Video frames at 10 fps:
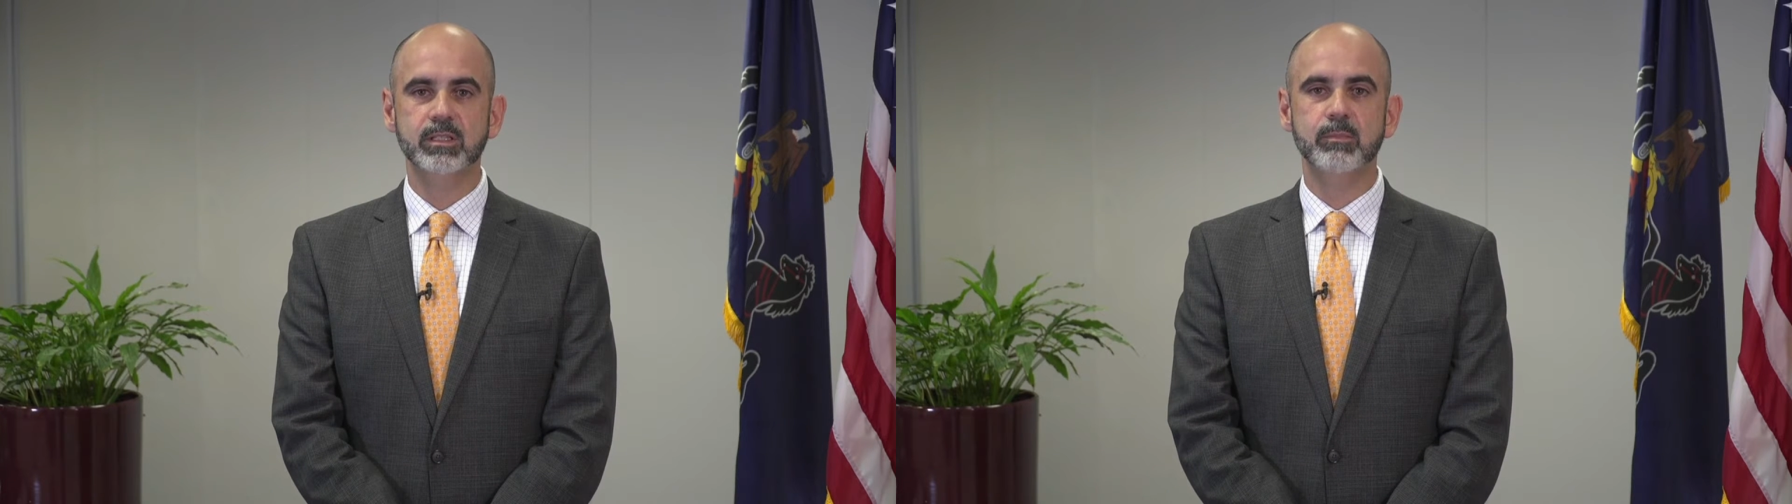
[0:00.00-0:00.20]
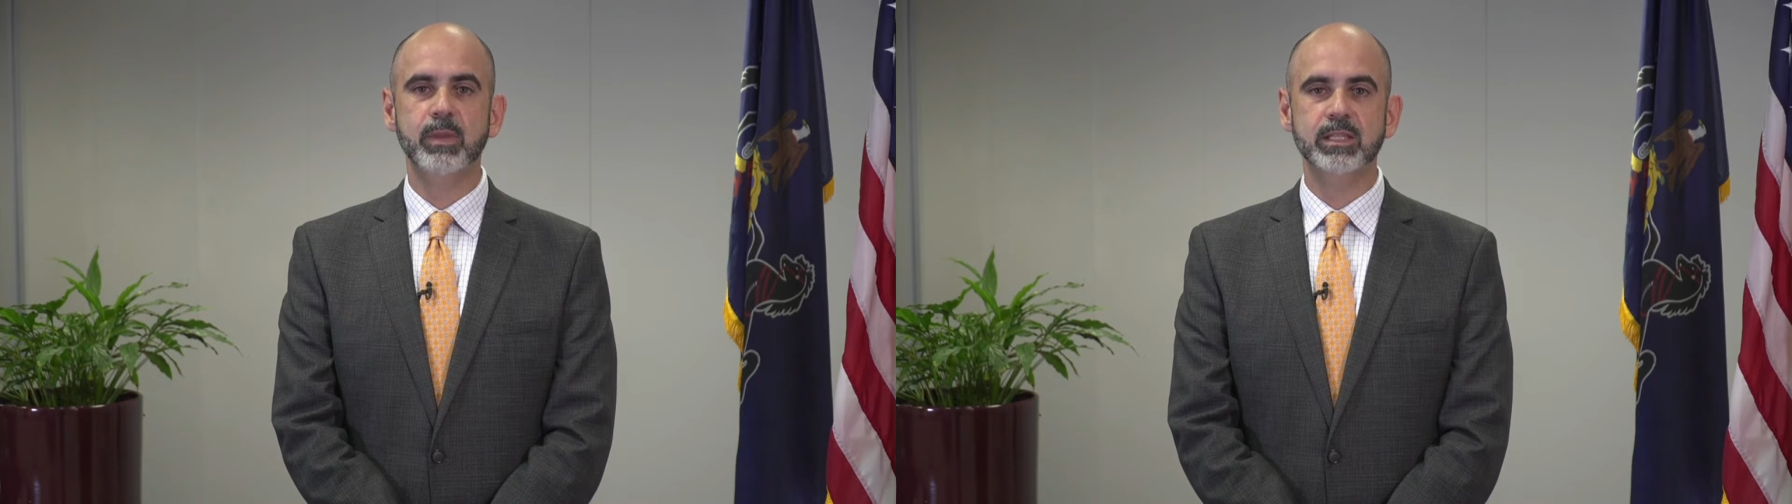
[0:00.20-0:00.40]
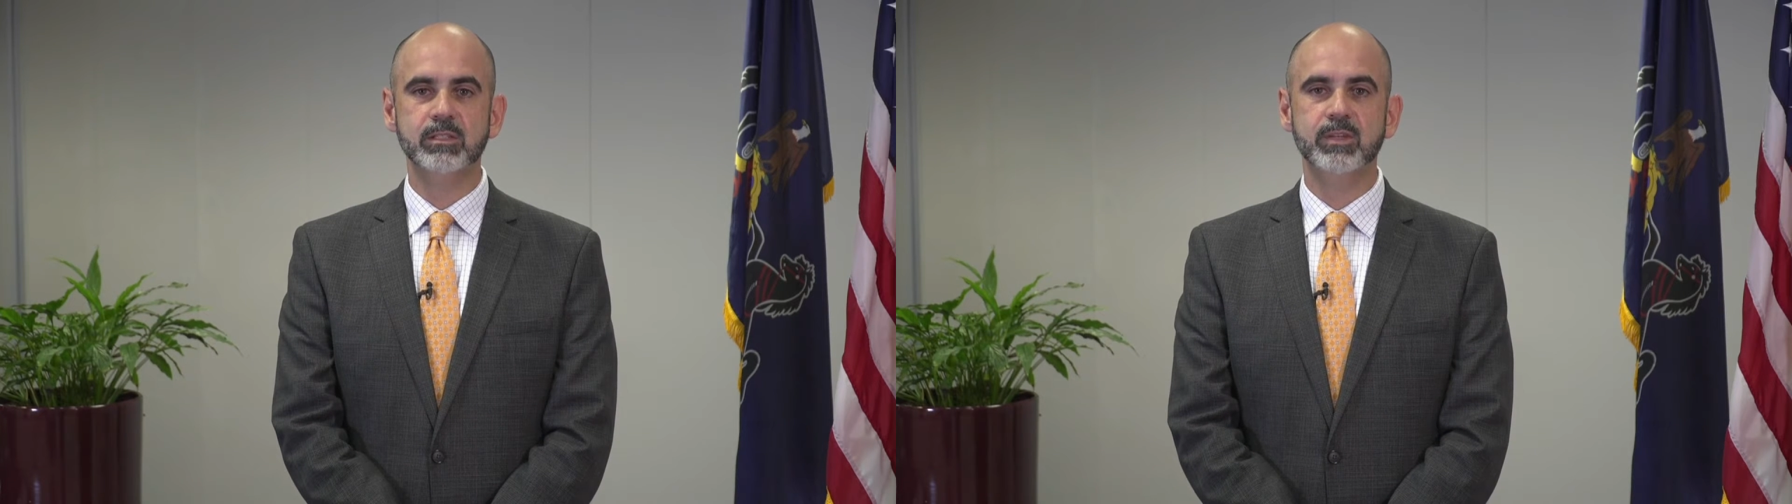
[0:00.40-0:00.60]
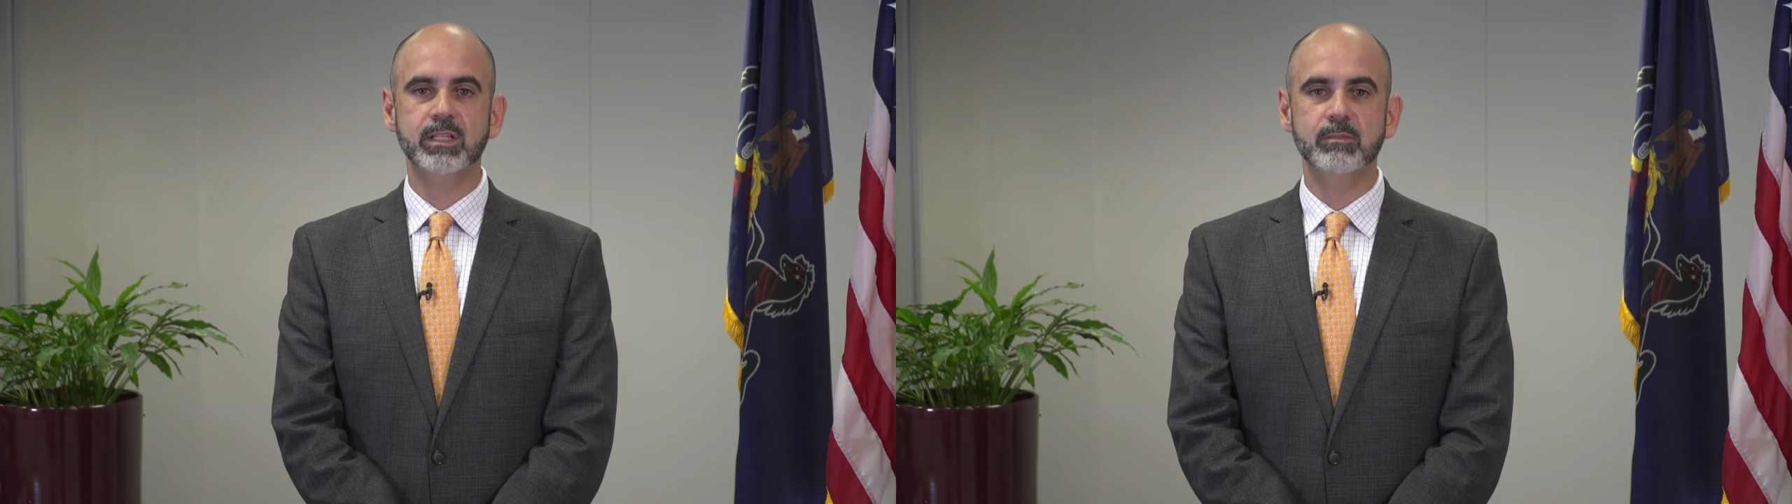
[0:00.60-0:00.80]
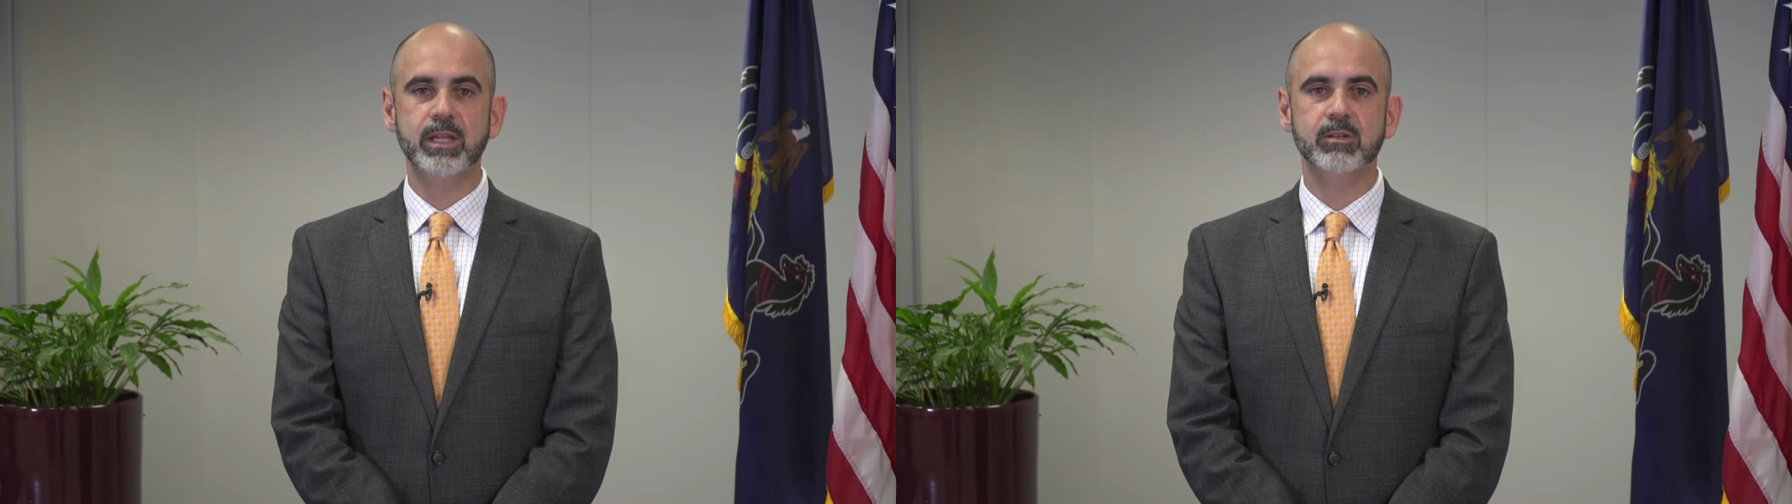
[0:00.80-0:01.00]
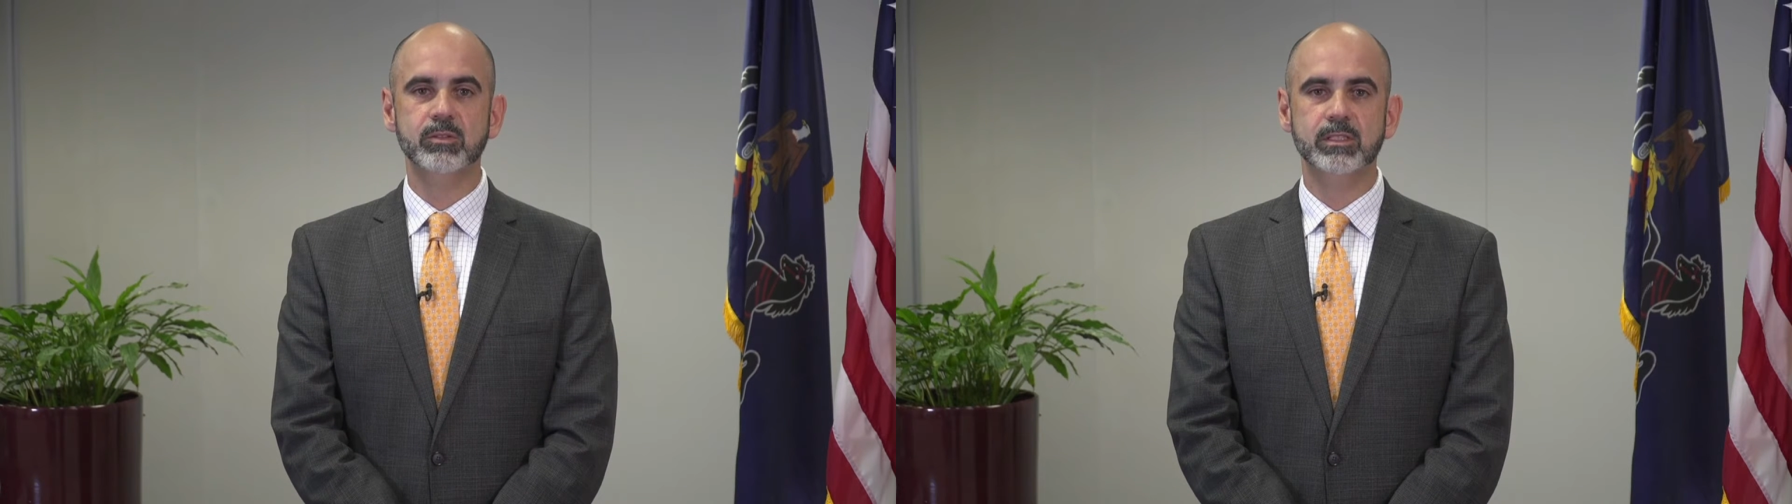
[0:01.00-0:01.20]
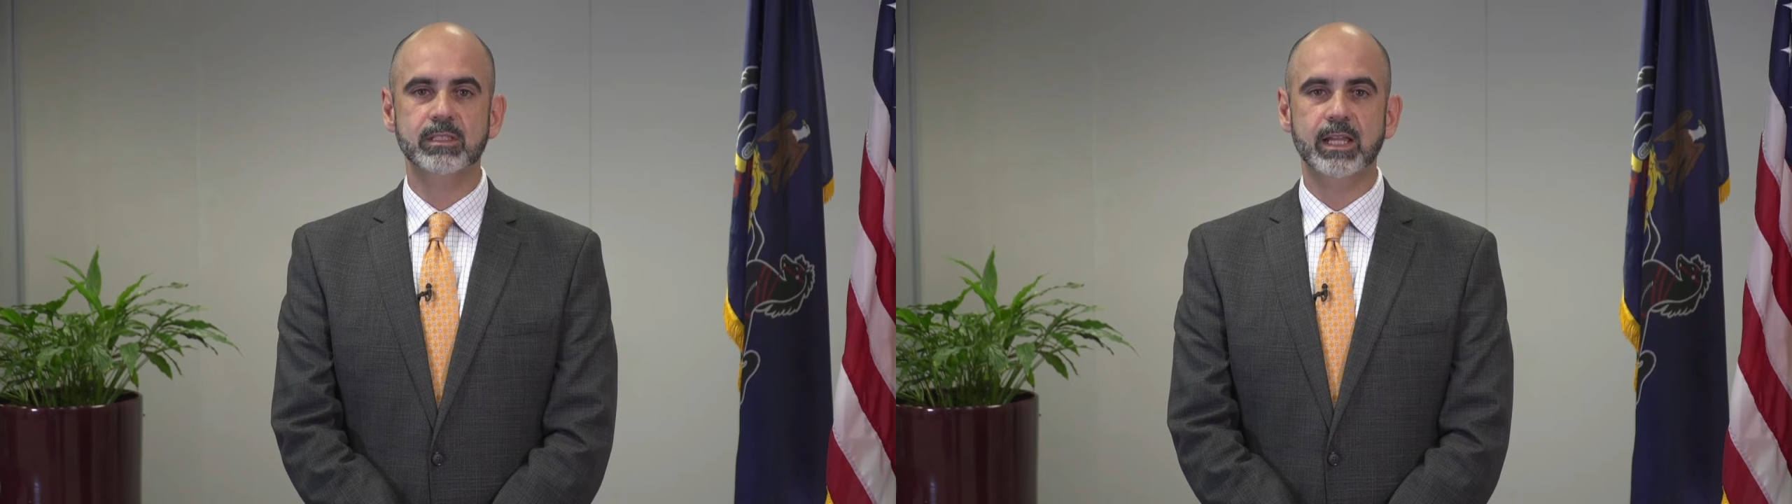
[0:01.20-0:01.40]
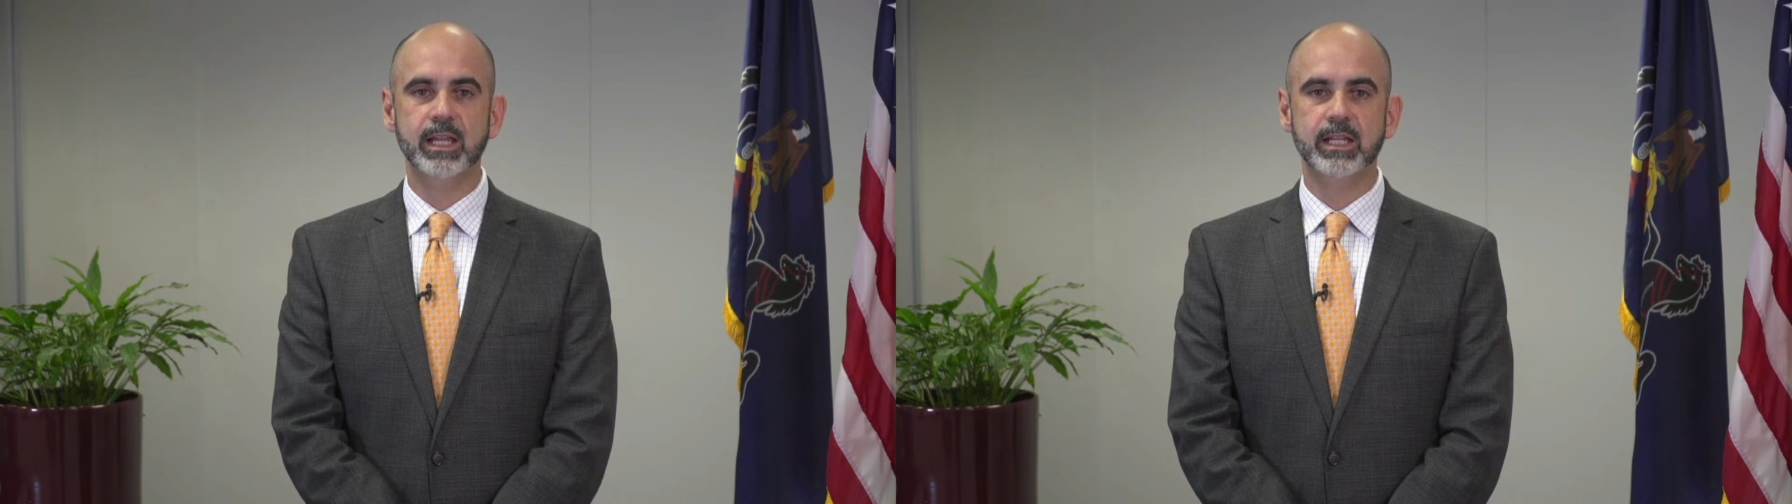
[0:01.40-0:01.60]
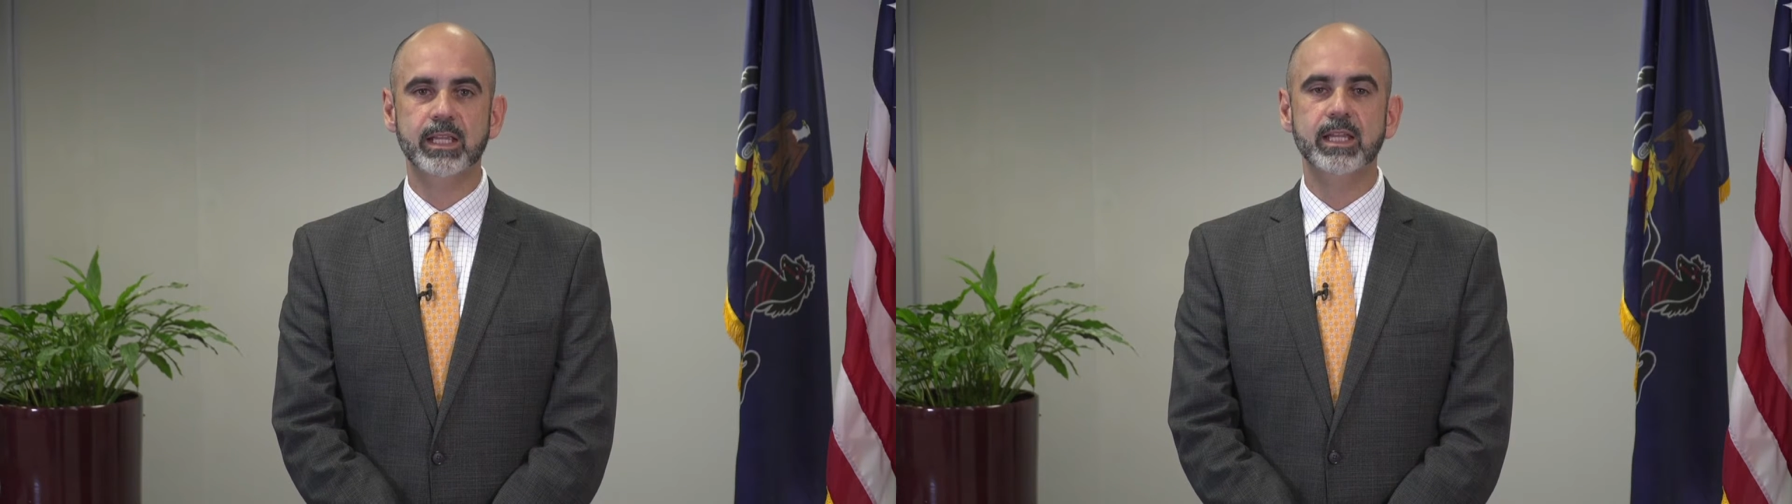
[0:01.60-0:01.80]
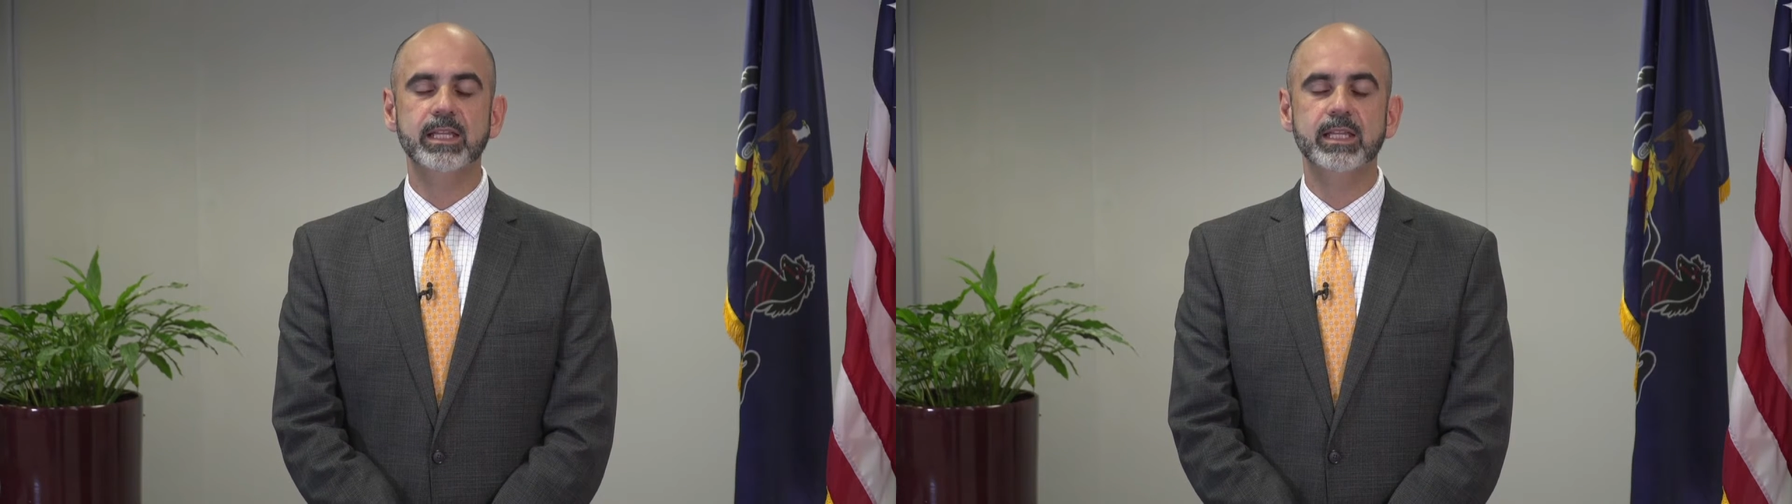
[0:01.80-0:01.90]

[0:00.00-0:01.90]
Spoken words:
the Pennsylvania Medical Society